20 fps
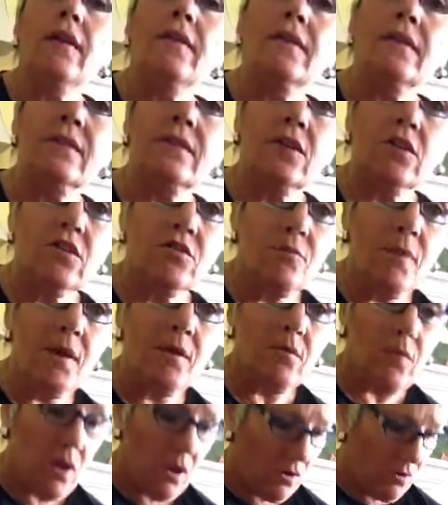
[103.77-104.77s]
start of my
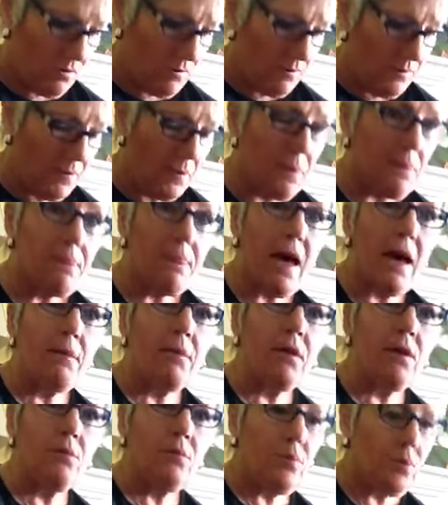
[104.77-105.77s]
row,
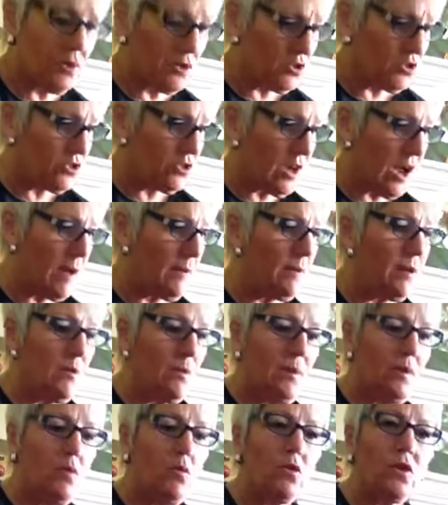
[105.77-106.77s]
I'm going to
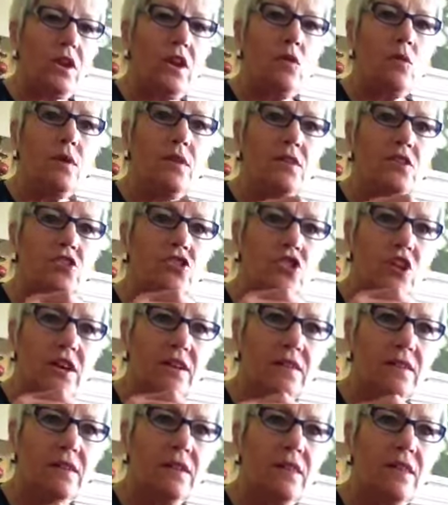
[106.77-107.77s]
be working with
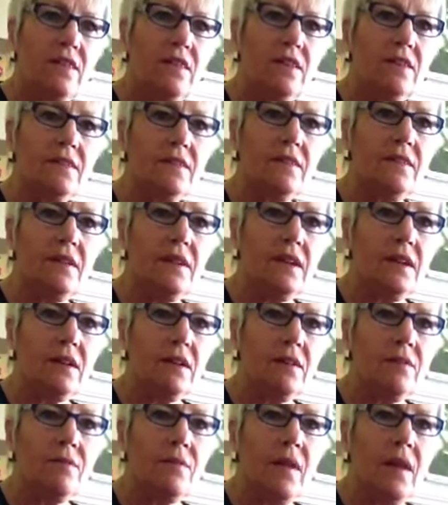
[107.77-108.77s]
just this
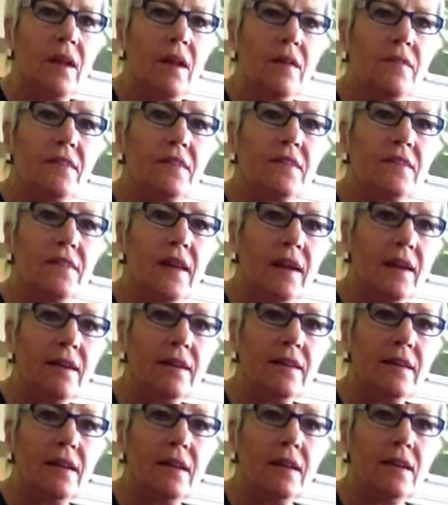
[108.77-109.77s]
needle. The
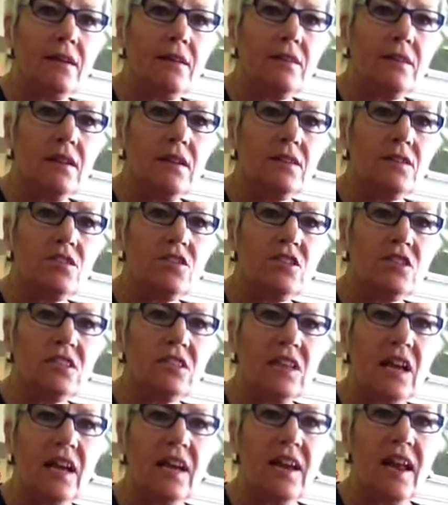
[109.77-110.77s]
second needle is
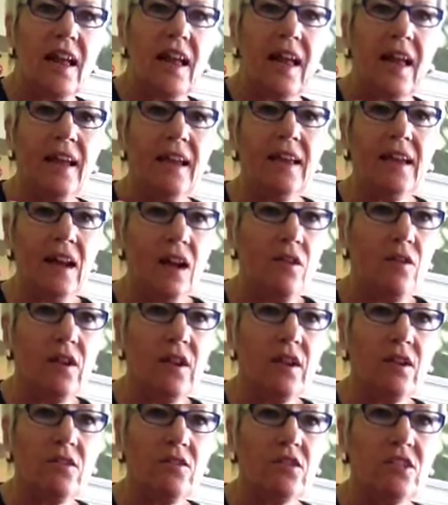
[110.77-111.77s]
just kind of hanging out
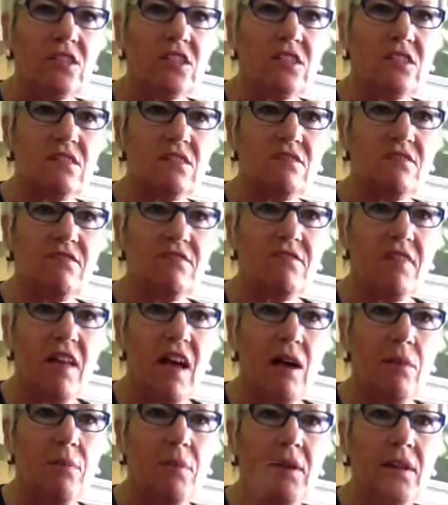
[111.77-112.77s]
here, just
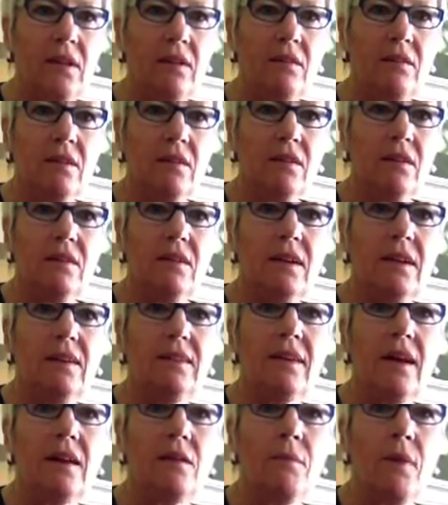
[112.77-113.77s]
floppy.
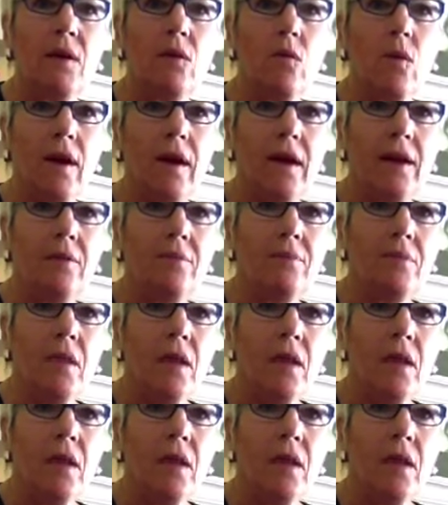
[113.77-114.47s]
He's out of my way.